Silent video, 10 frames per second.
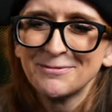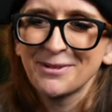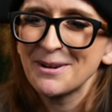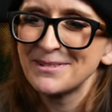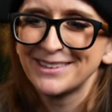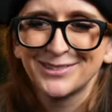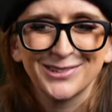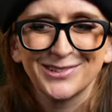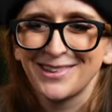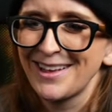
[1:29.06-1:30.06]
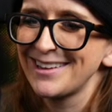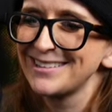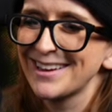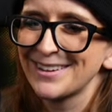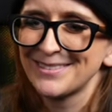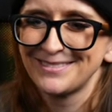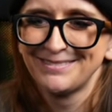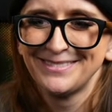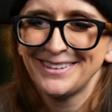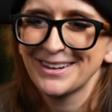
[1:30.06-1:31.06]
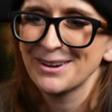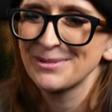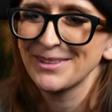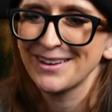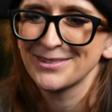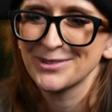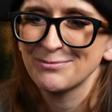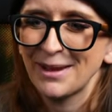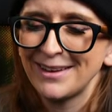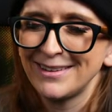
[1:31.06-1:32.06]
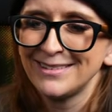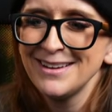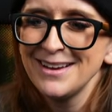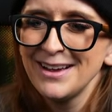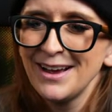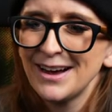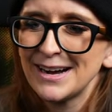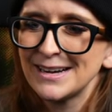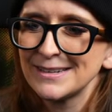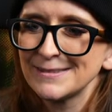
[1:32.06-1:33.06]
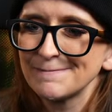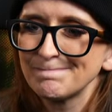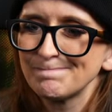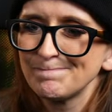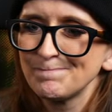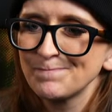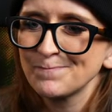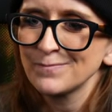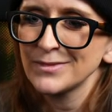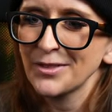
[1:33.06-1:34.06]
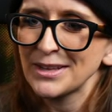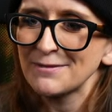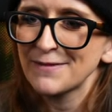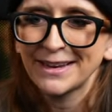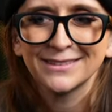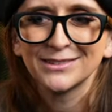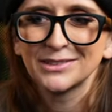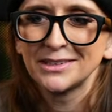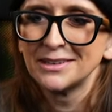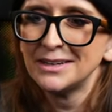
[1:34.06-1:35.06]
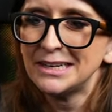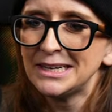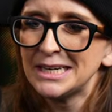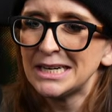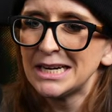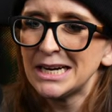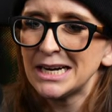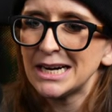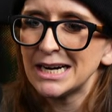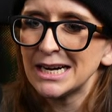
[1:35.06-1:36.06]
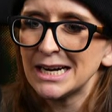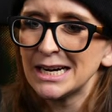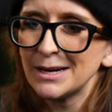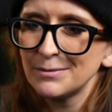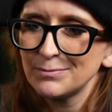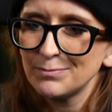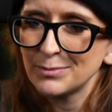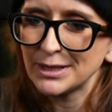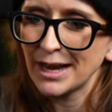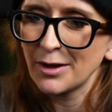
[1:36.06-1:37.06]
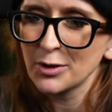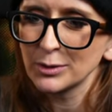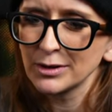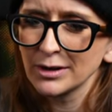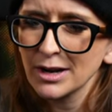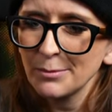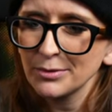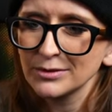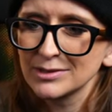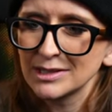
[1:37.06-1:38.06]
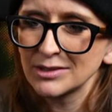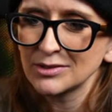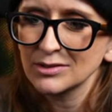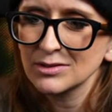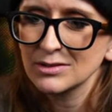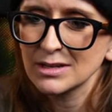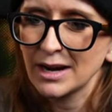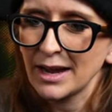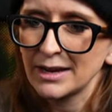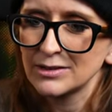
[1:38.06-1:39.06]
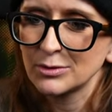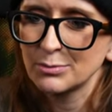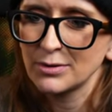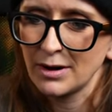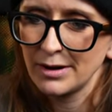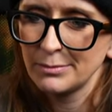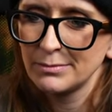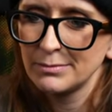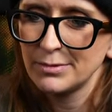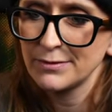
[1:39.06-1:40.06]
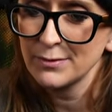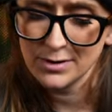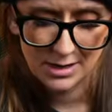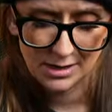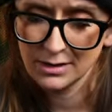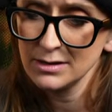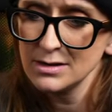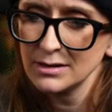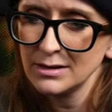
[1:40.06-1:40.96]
Priming is just laying down a couple layers of paint. Um, nothing fancy. Uh, but yeah, there were a couple discs that I had to prime beforehand.